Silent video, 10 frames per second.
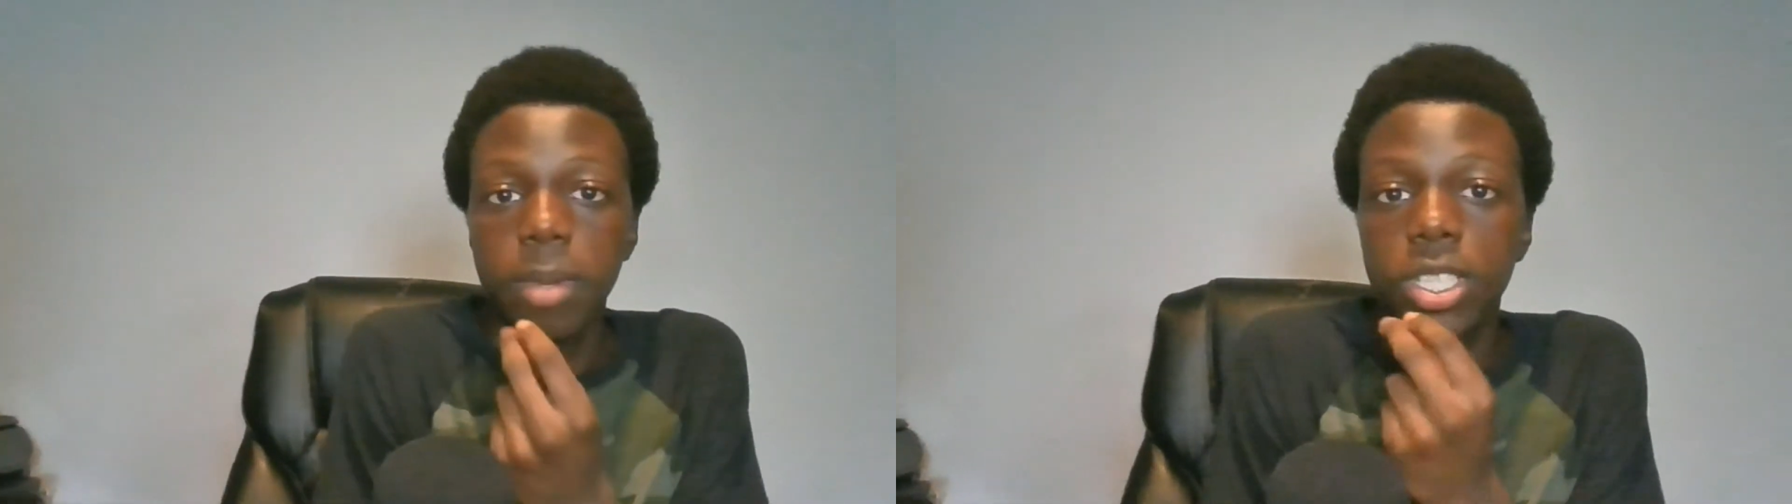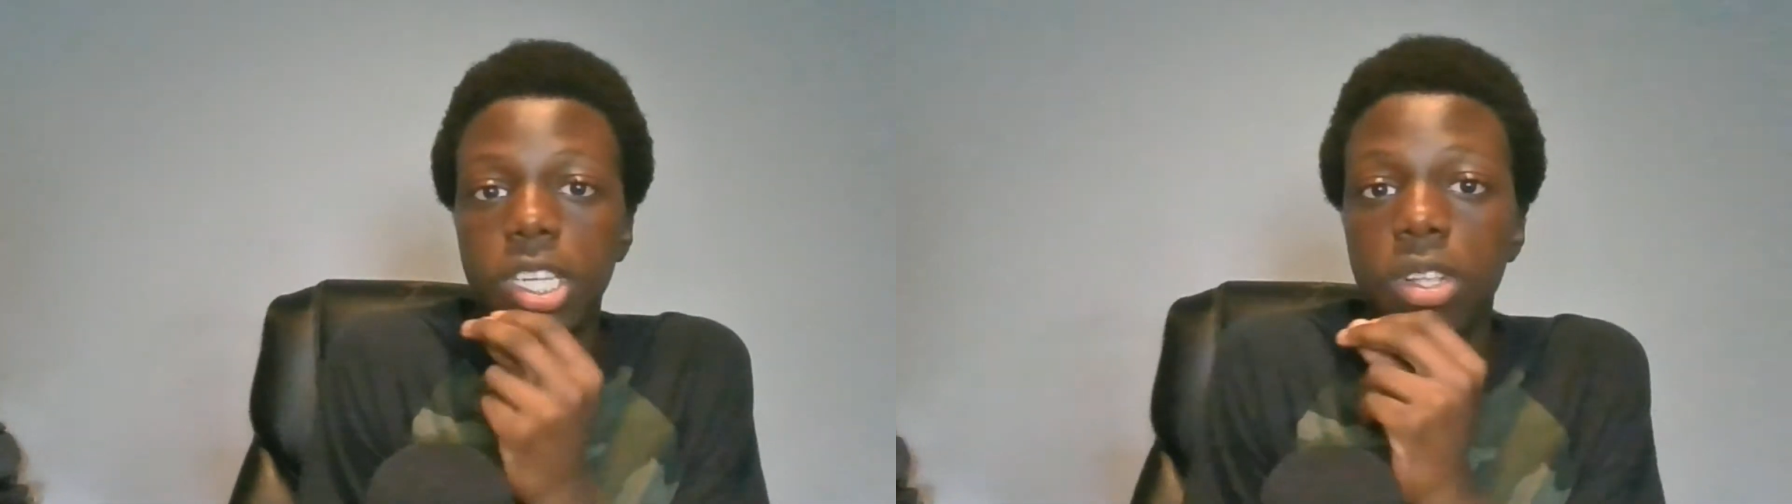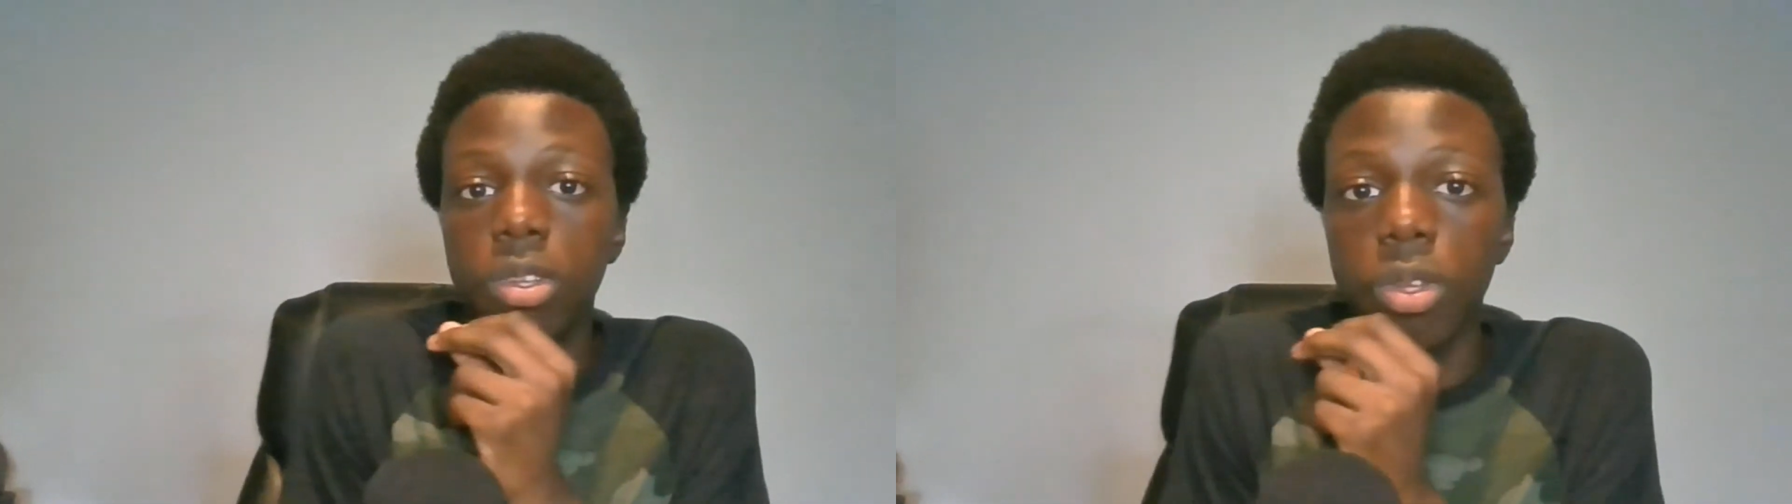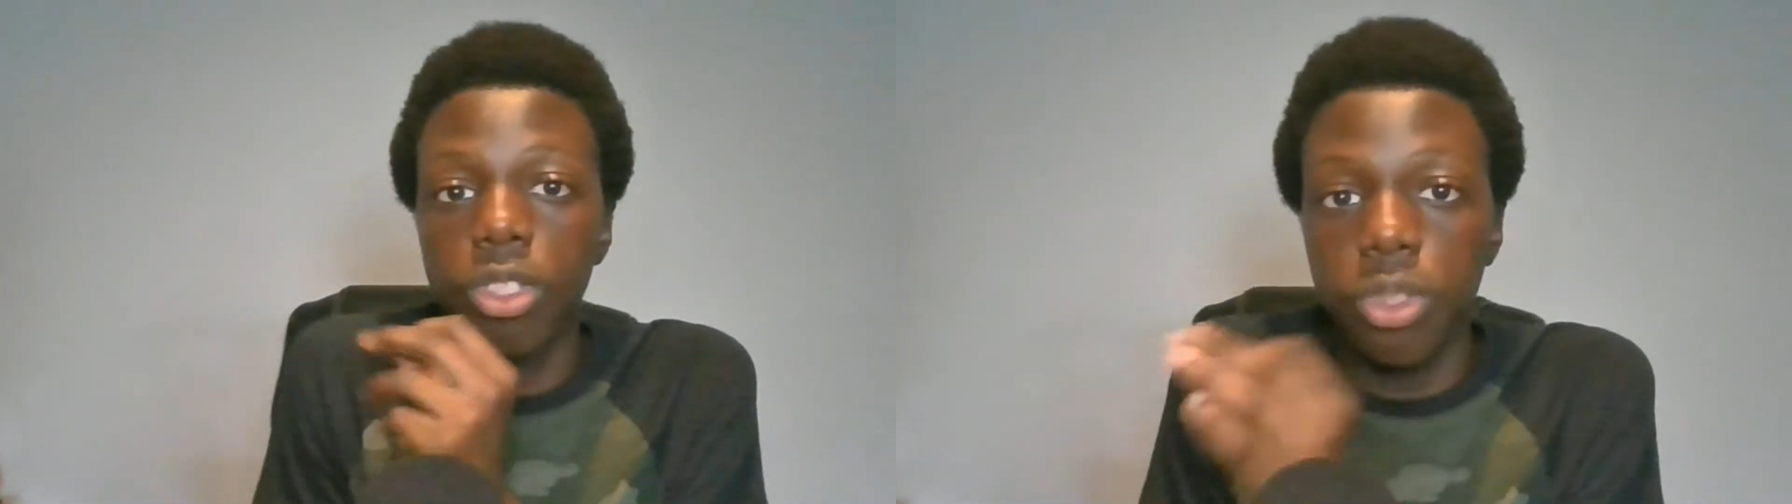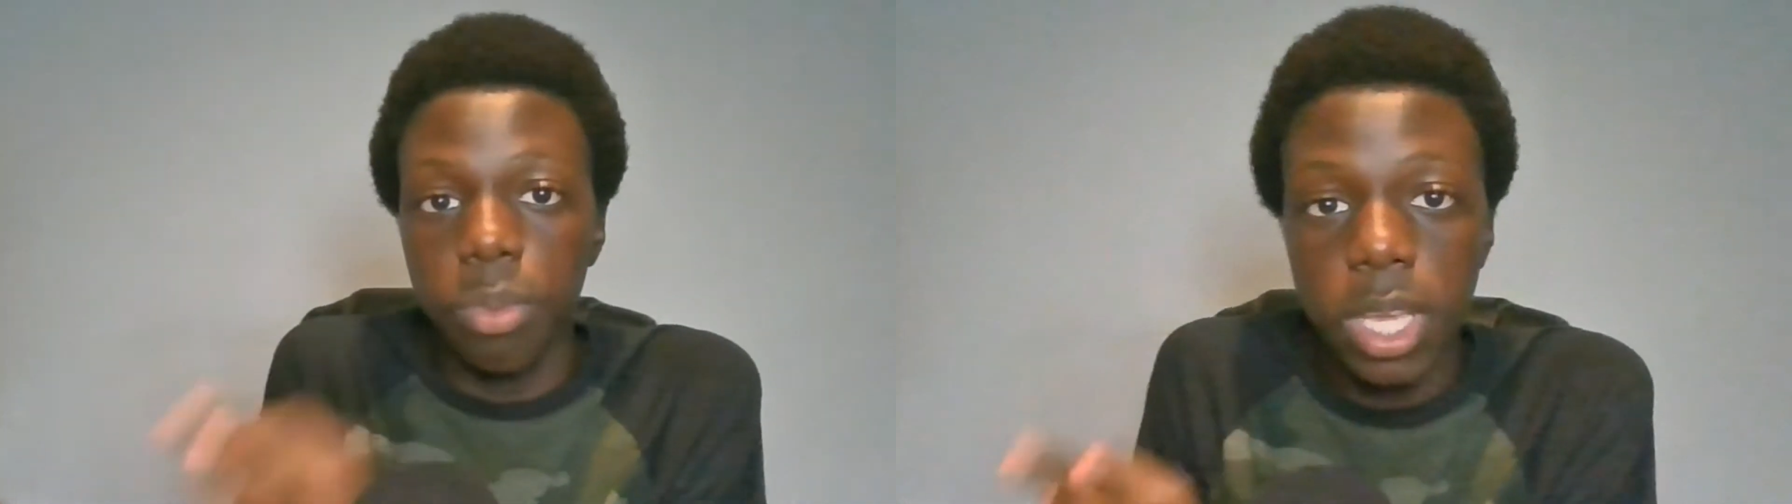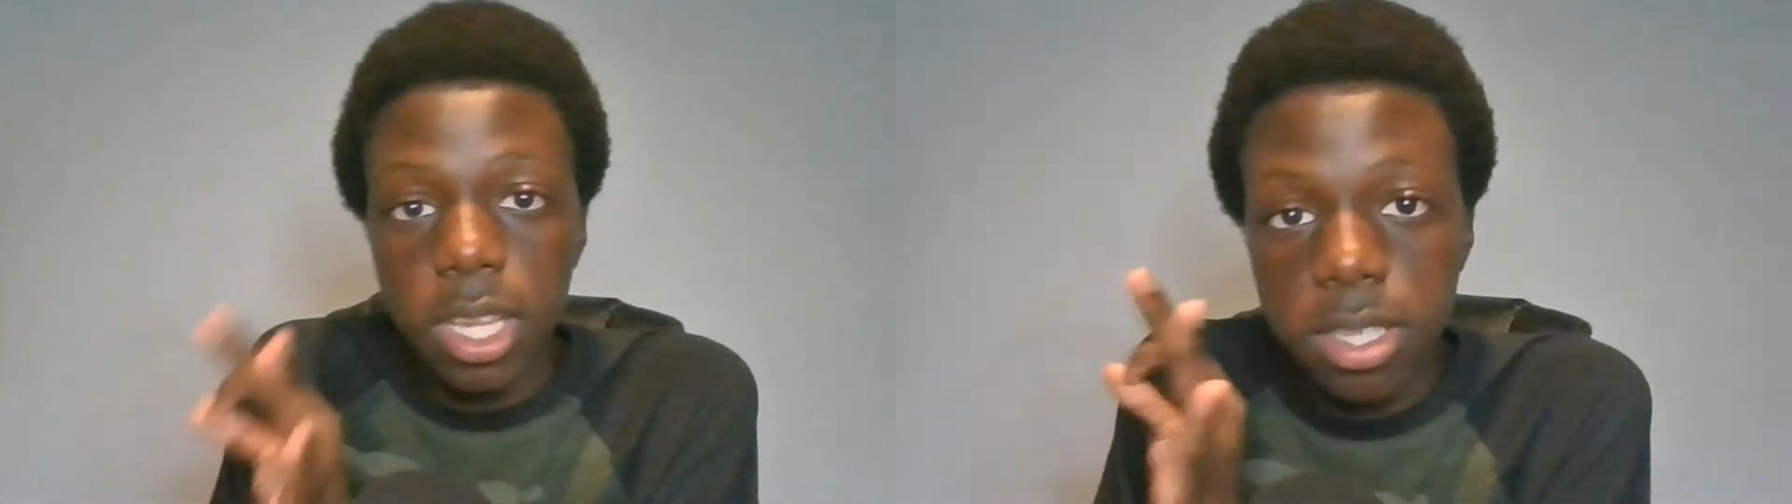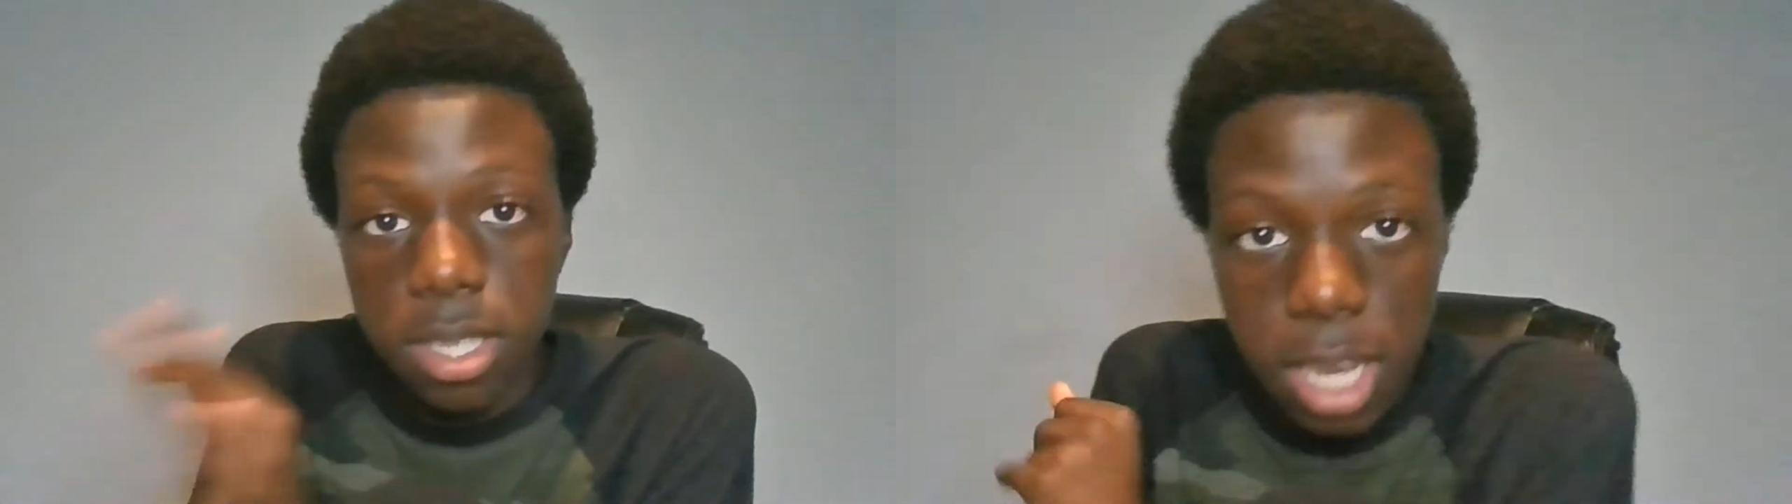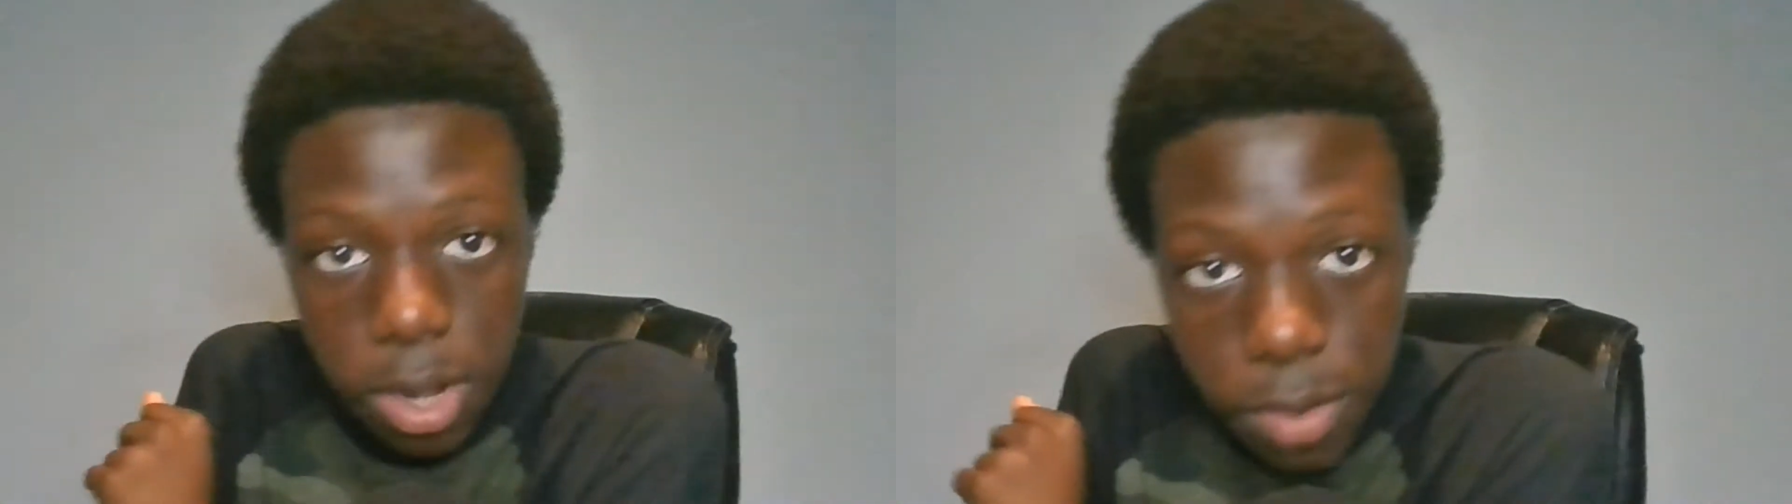my channel called Three
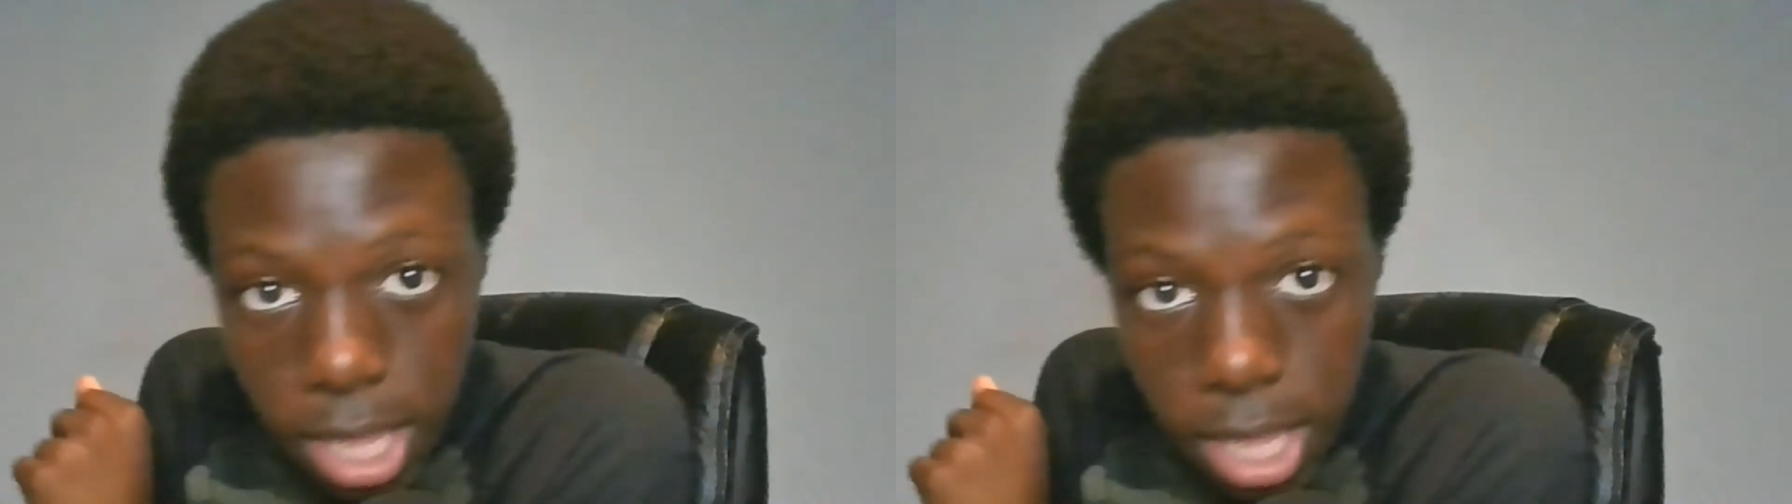Scary